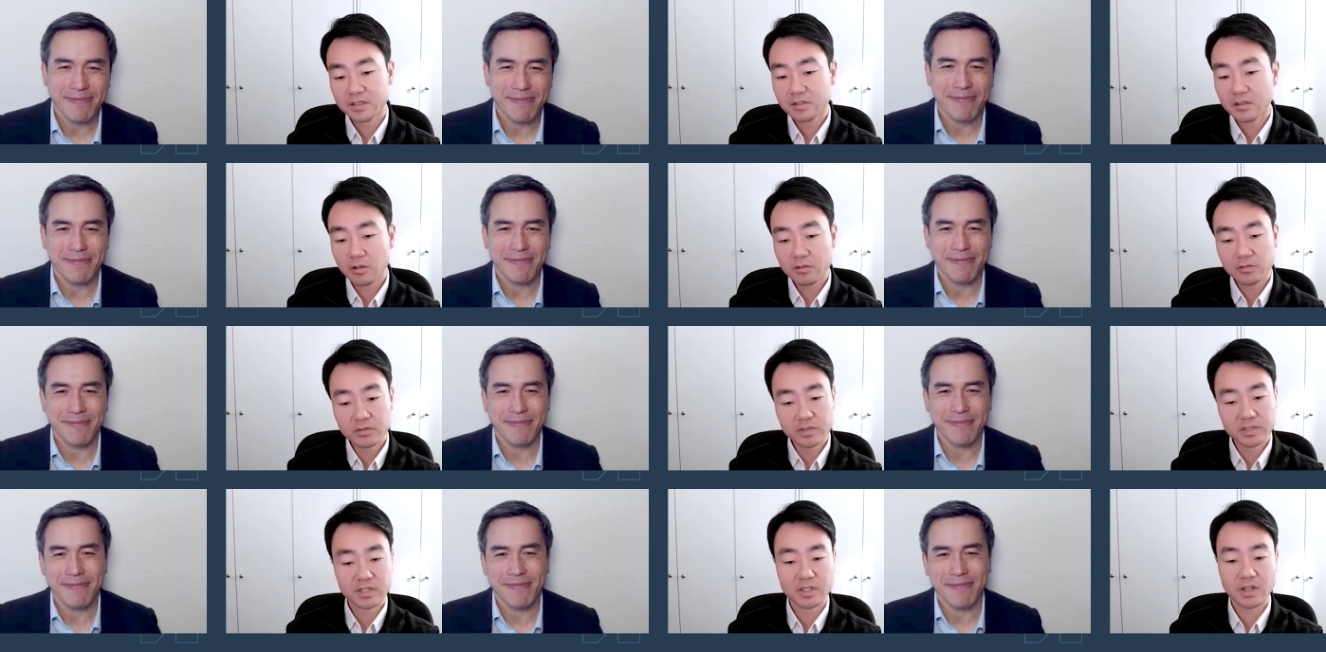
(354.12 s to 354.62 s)
Speaker 1: no
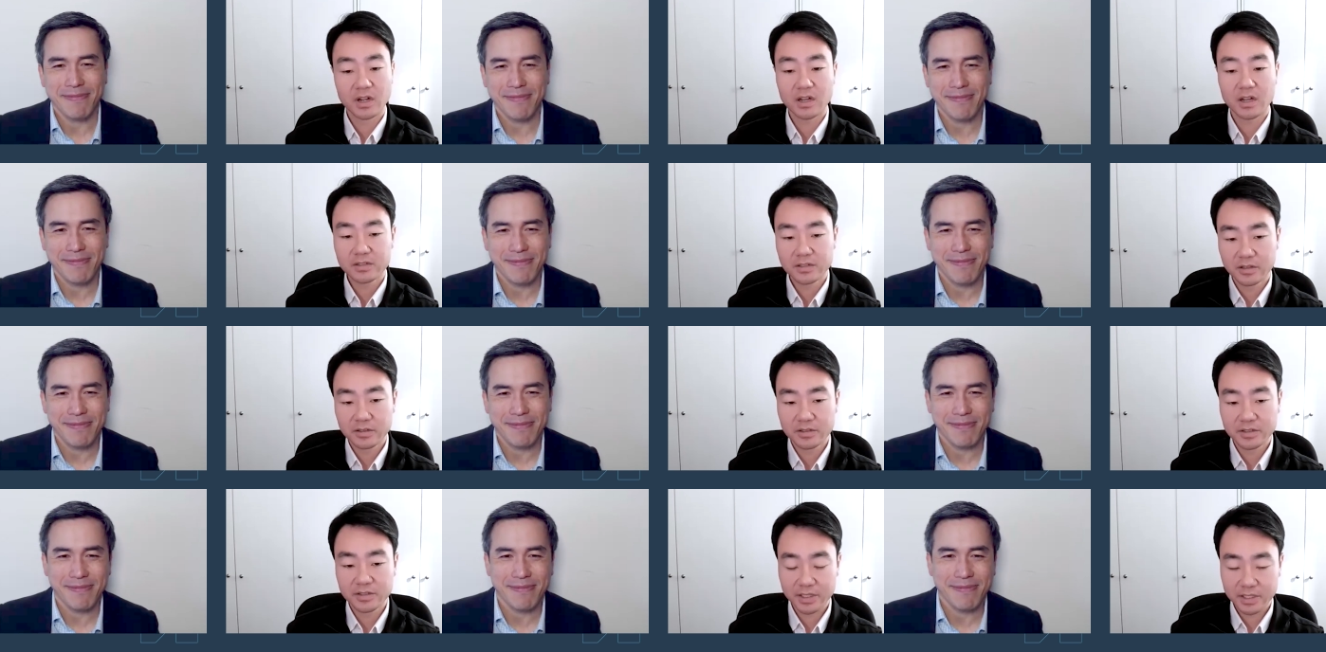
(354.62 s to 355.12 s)
star
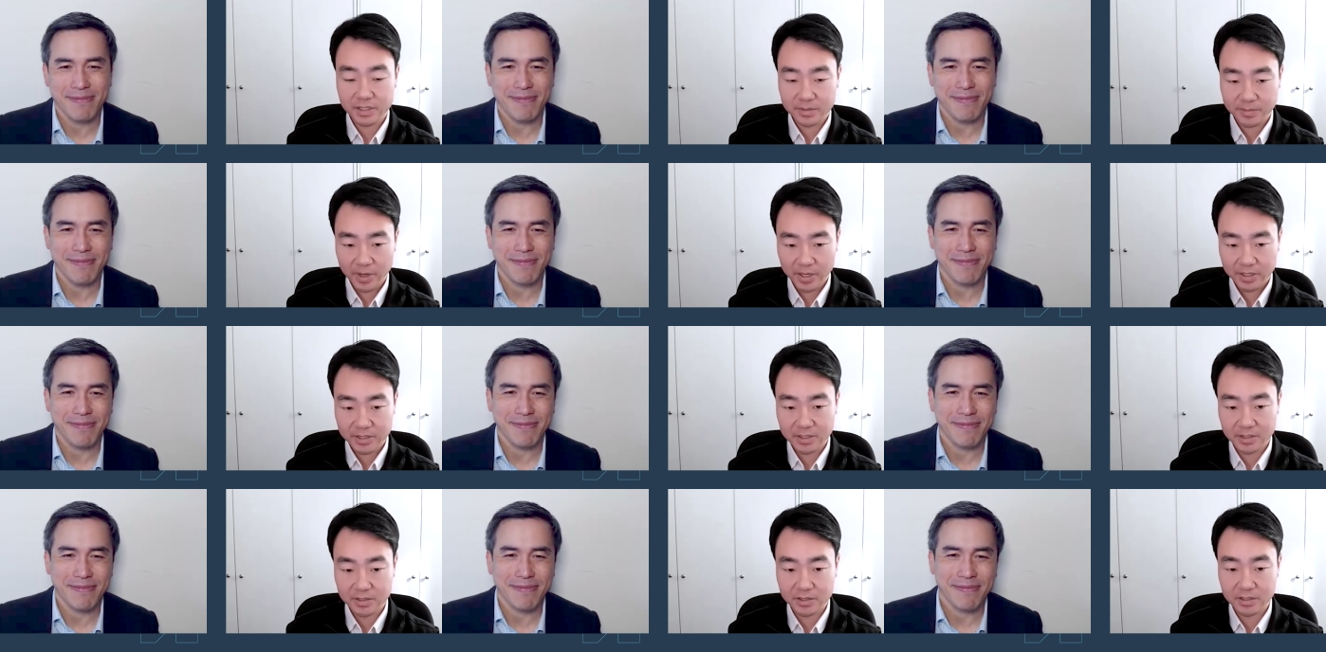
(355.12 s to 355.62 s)
stocks
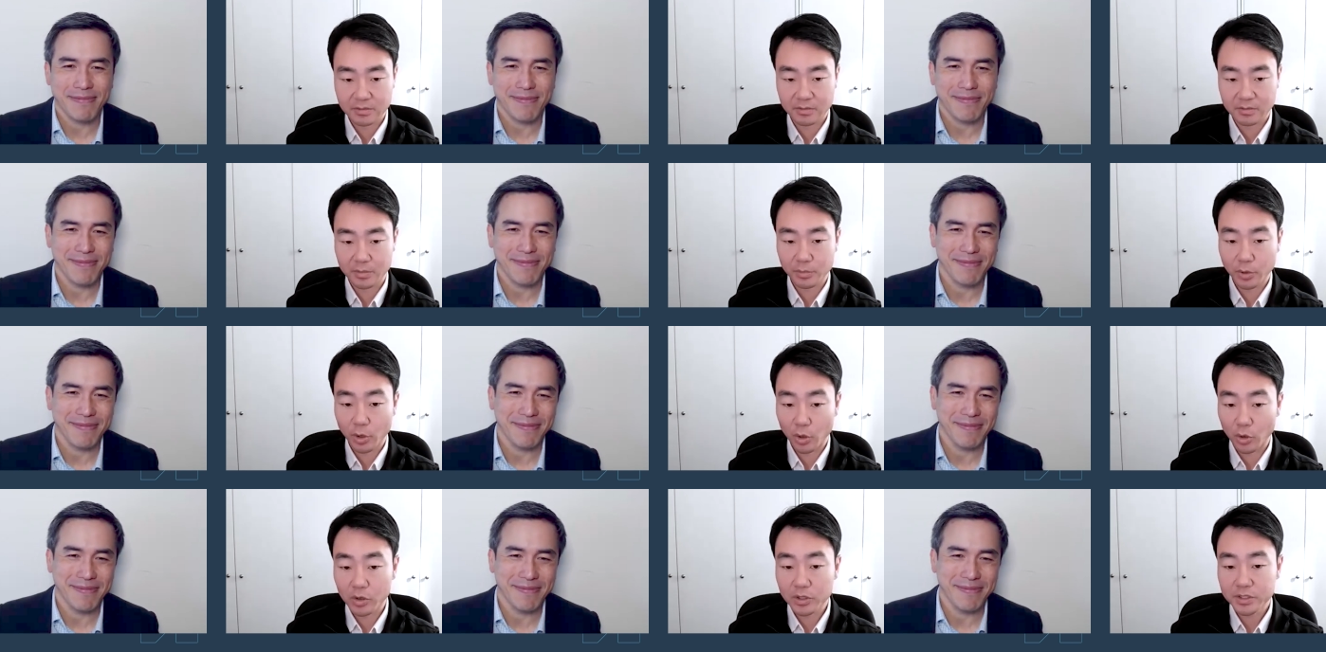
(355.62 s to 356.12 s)
expected to
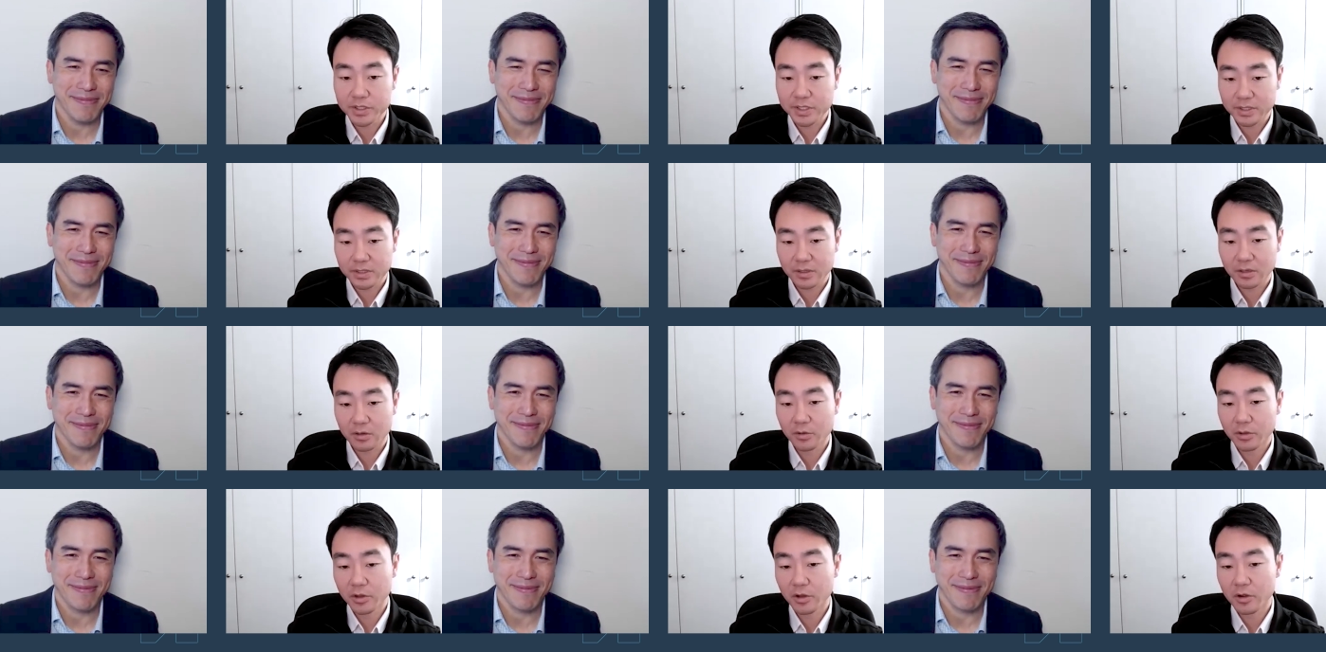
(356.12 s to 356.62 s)
report,
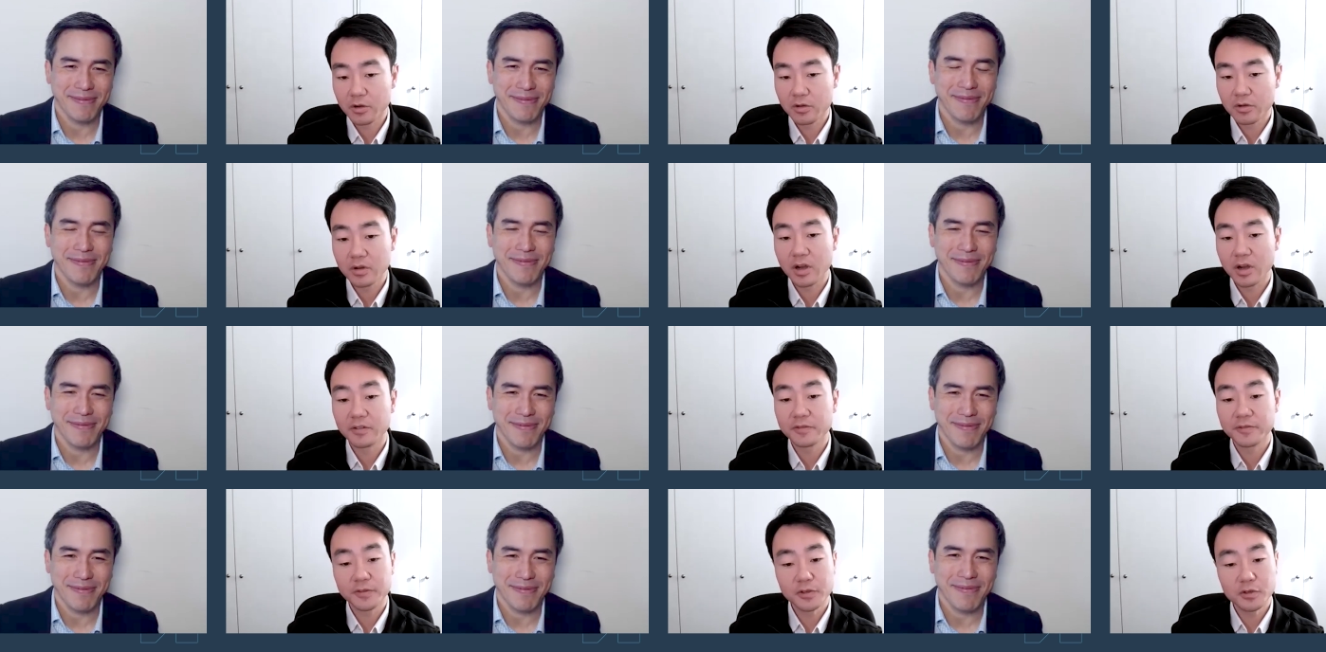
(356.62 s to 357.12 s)
although
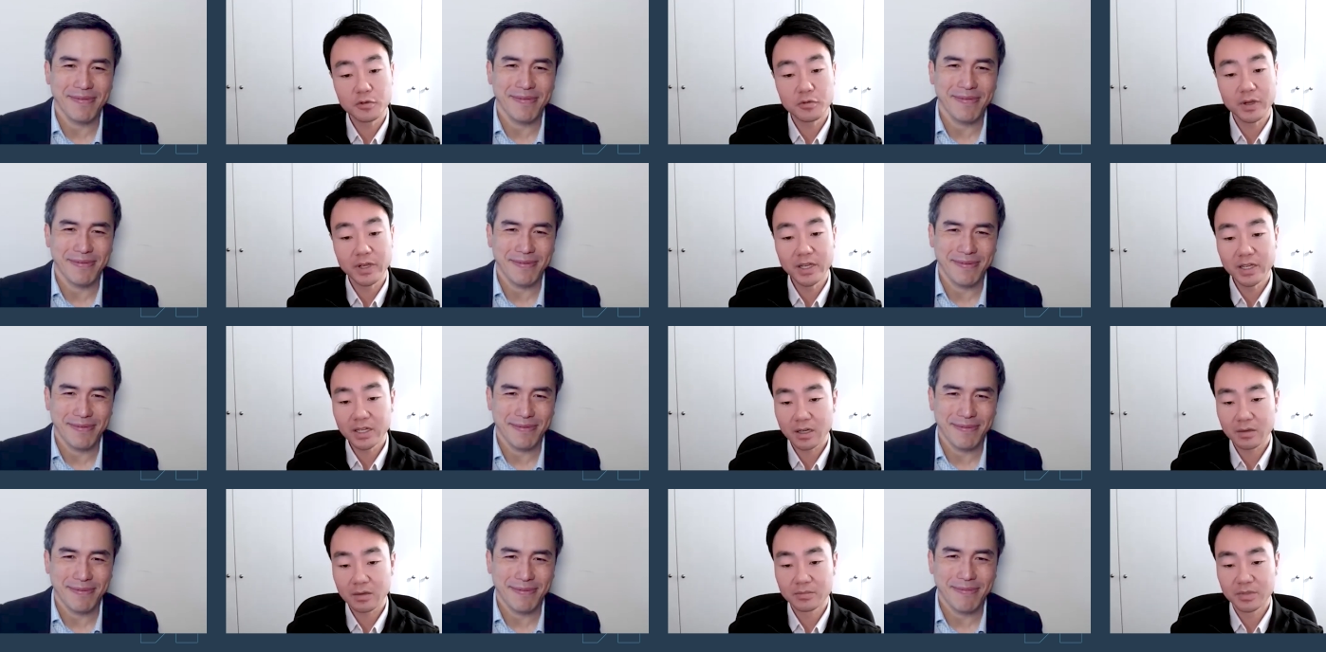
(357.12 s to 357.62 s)
a few
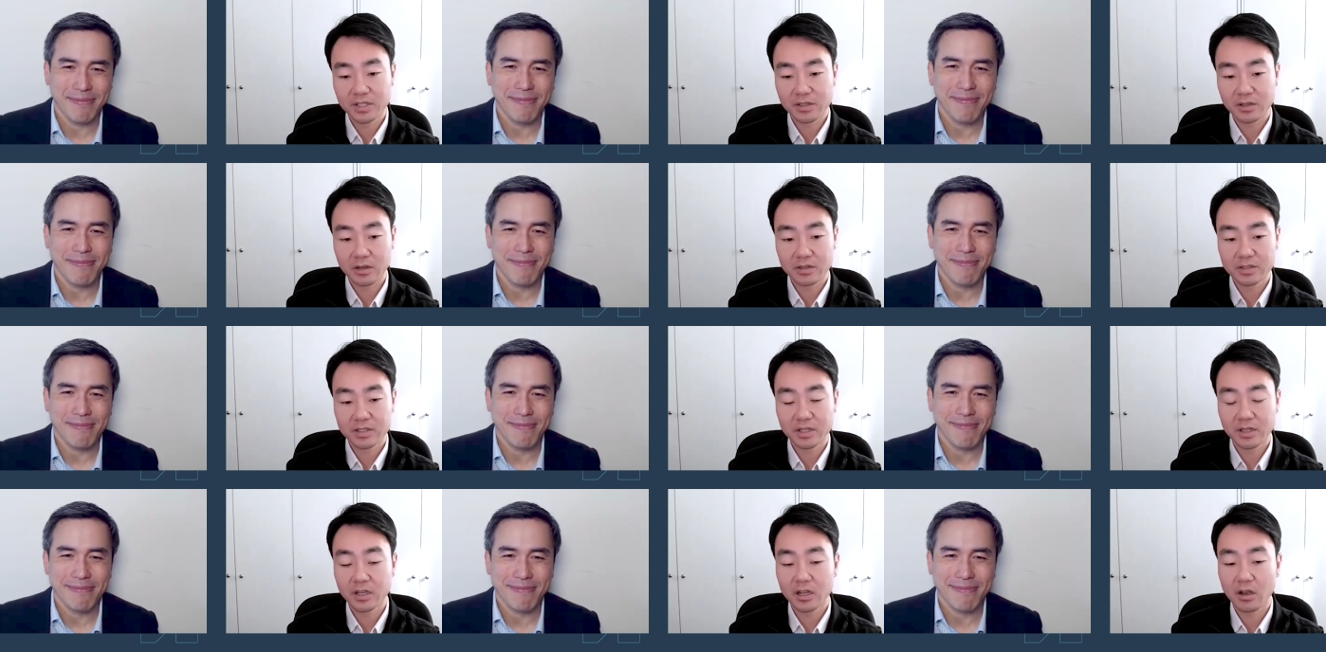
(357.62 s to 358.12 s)
income
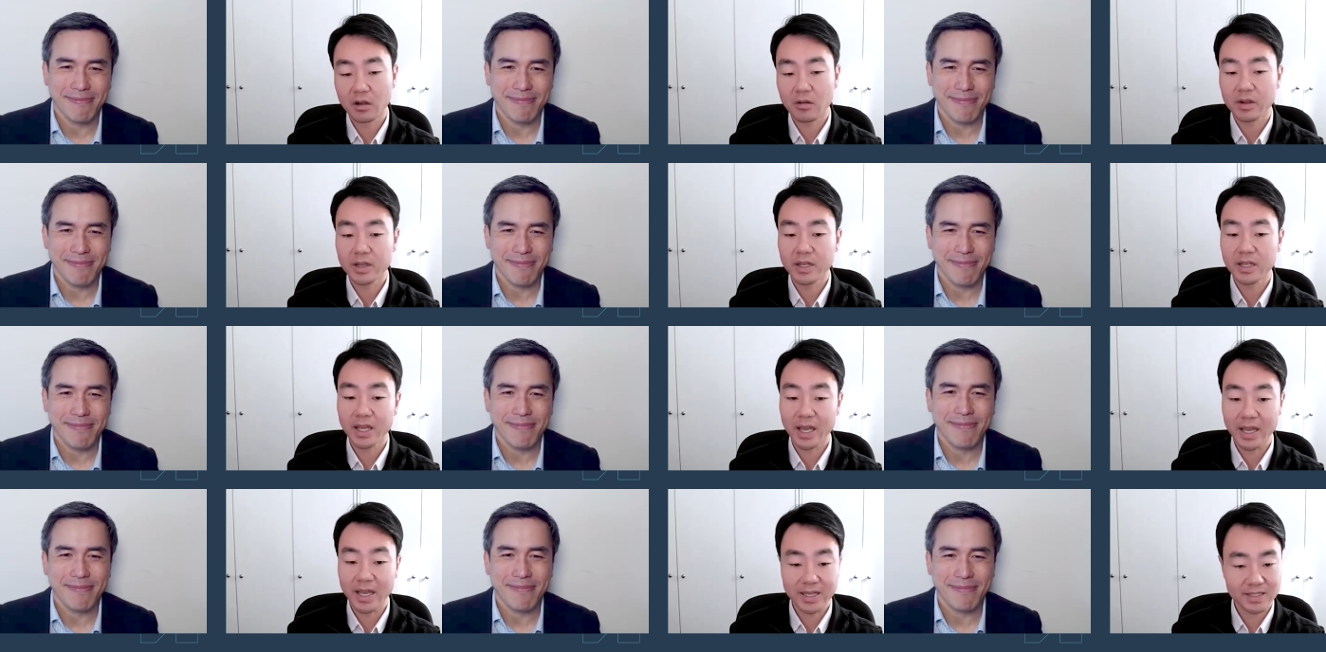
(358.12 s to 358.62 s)
stocks are
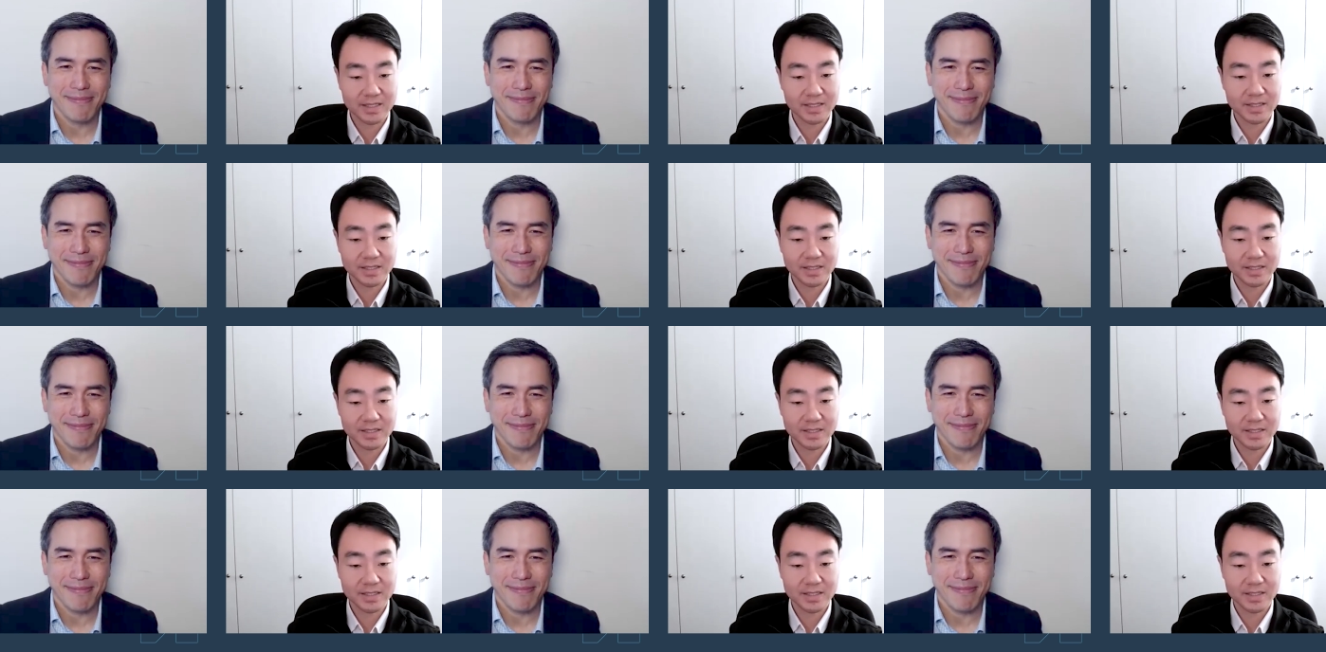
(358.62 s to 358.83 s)
going ex